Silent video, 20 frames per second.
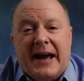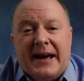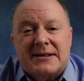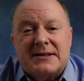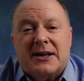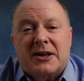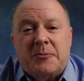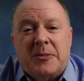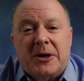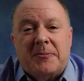
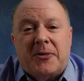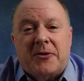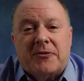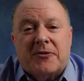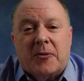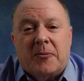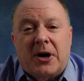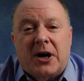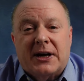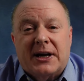asking people
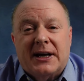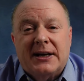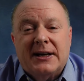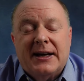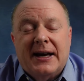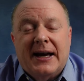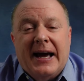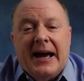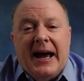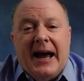for money.
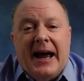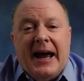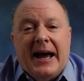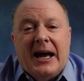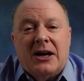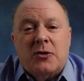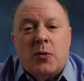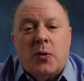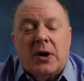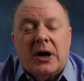
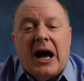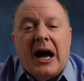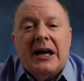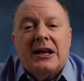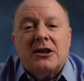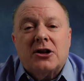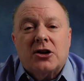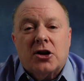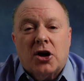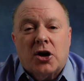And when
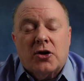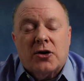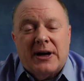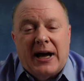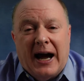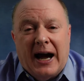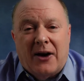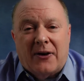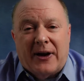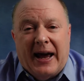I
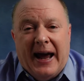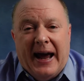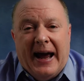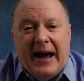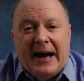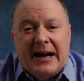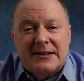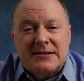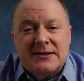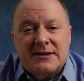learned how to
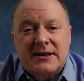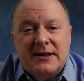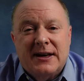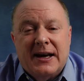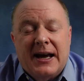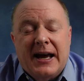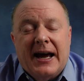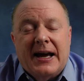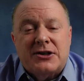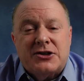ask
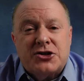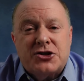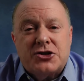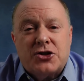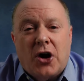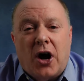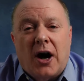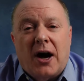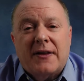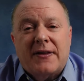and
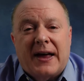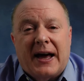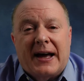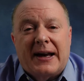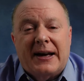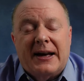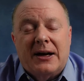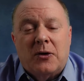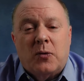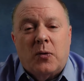saw
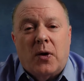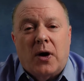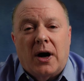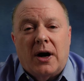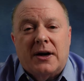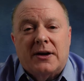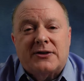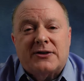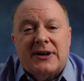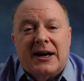that it
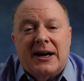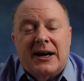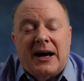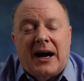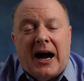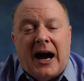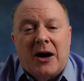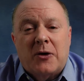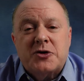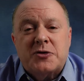was
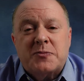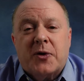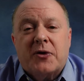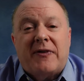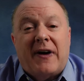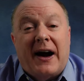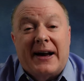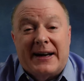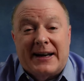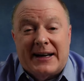I was
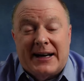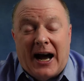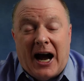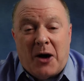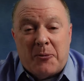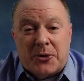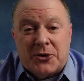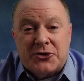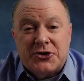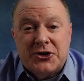providing an
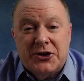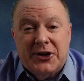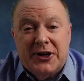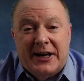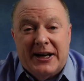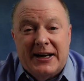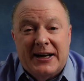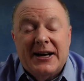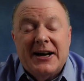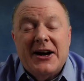
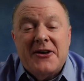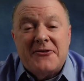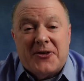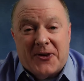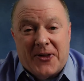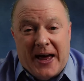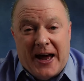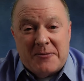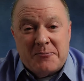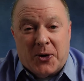opportunity
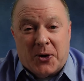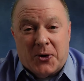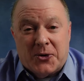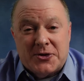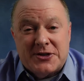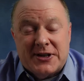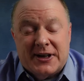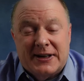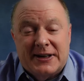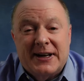for that
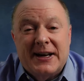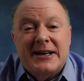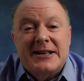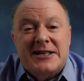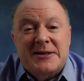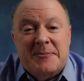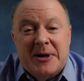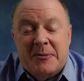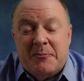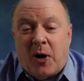person
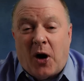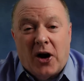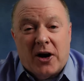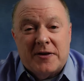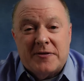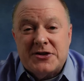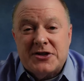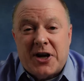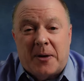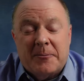to be
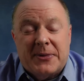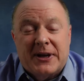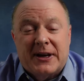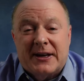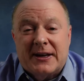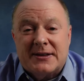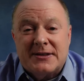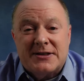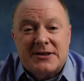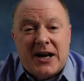part of
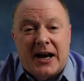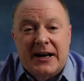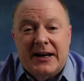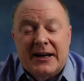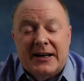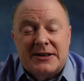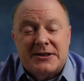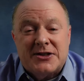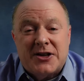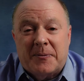something
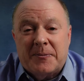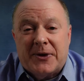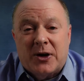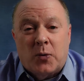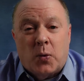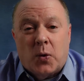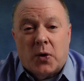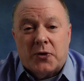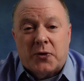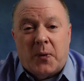exciting and
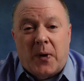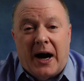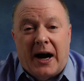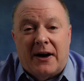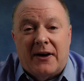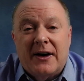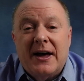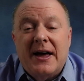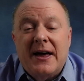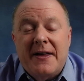something
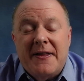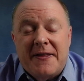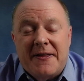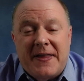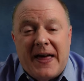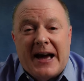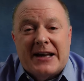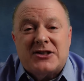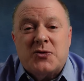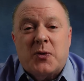worthwhile.
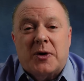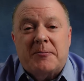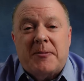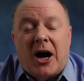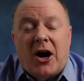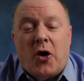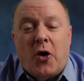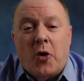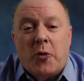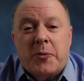That's when
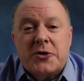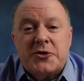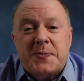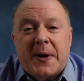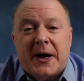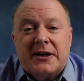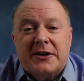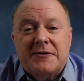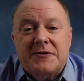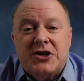my whole
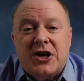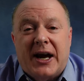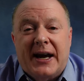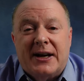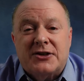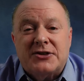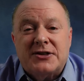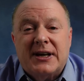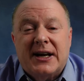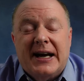perspective
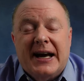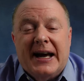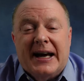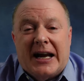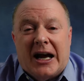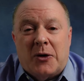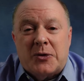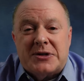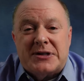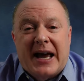changed
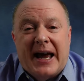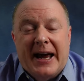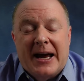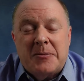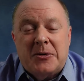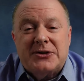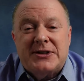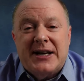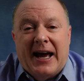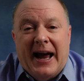and I was
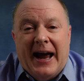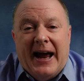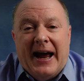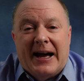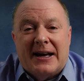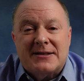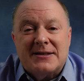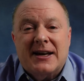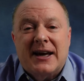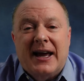able to
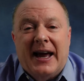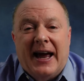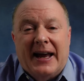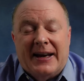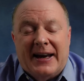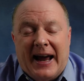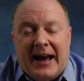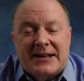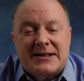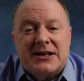ask
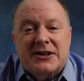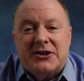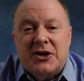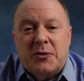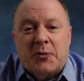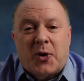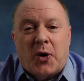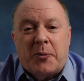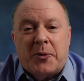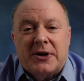and ask at the
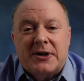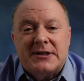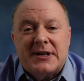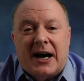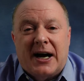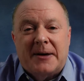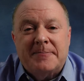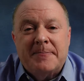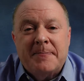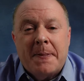appropriate
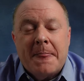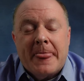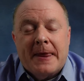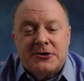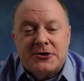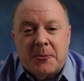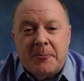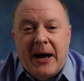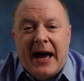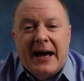time.
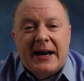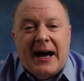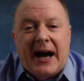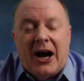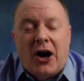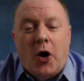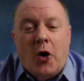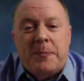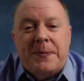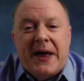So, Matt,
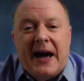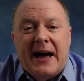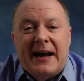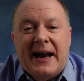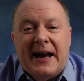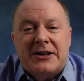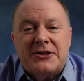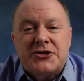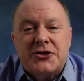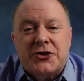I hope that
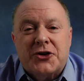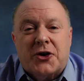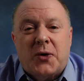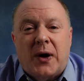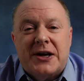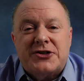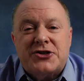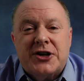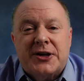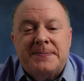answered your
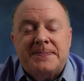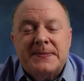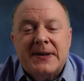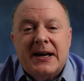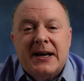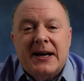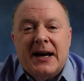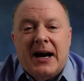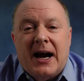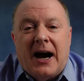question.
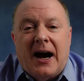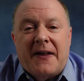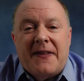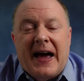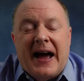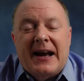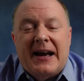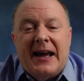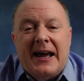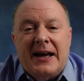Uh,
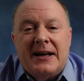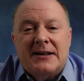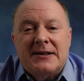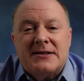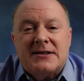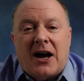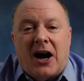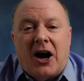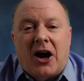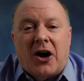that
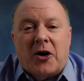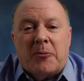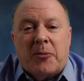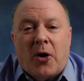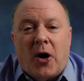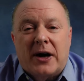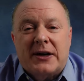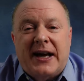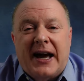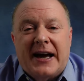ends our
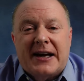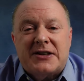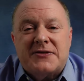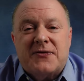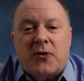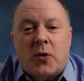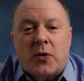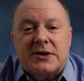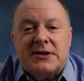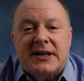
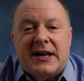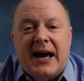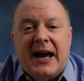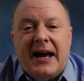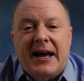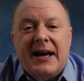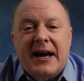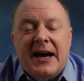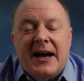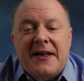broadcast for
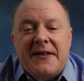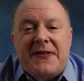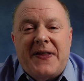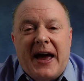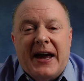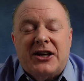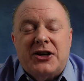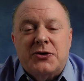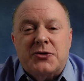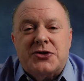today.
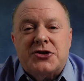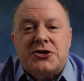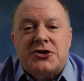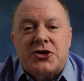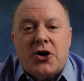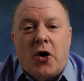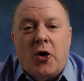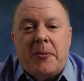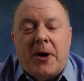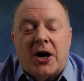Thank you
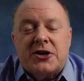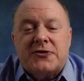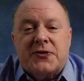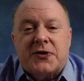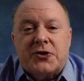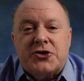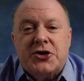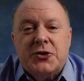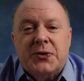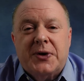so much
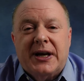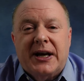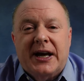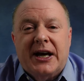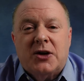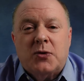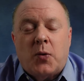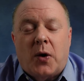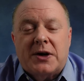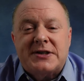for tuning
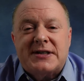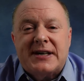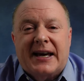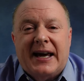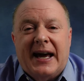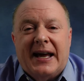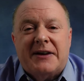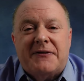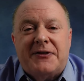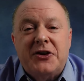in. Once
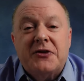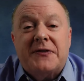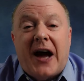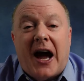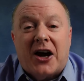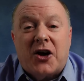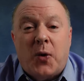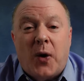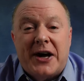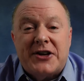again, if you've
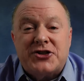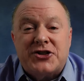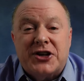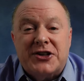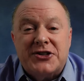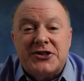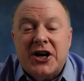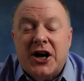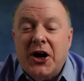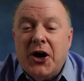got questions,